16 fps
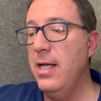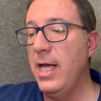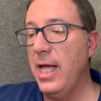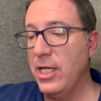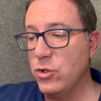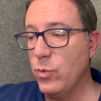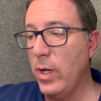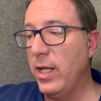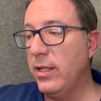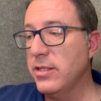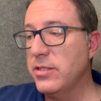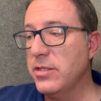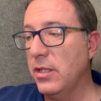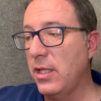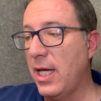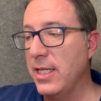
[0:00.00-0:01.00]
as well as
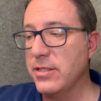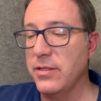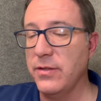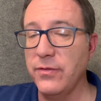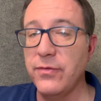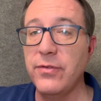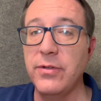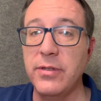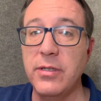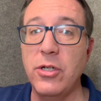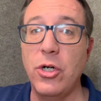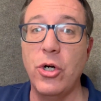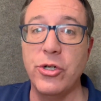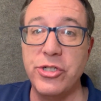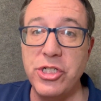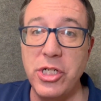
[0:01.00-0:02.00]
the loss of
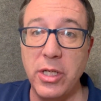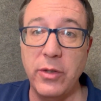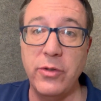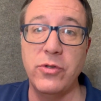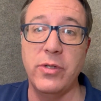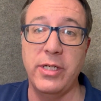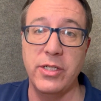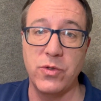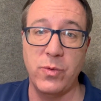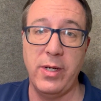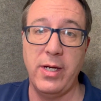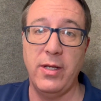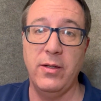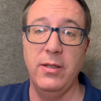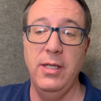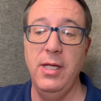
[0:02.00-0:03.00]
her children as
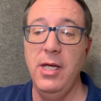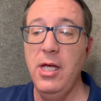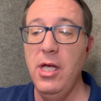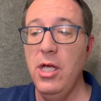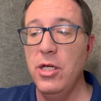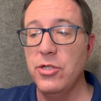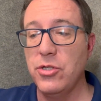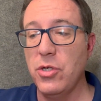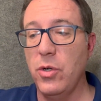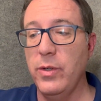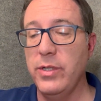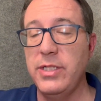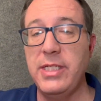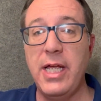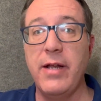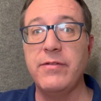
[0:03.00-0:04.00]
well. So
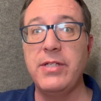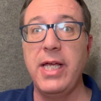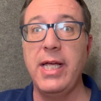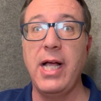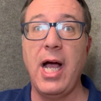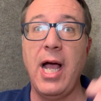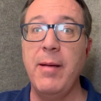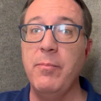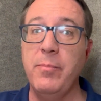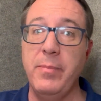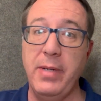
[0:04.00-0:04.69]
instead of saying, I'm,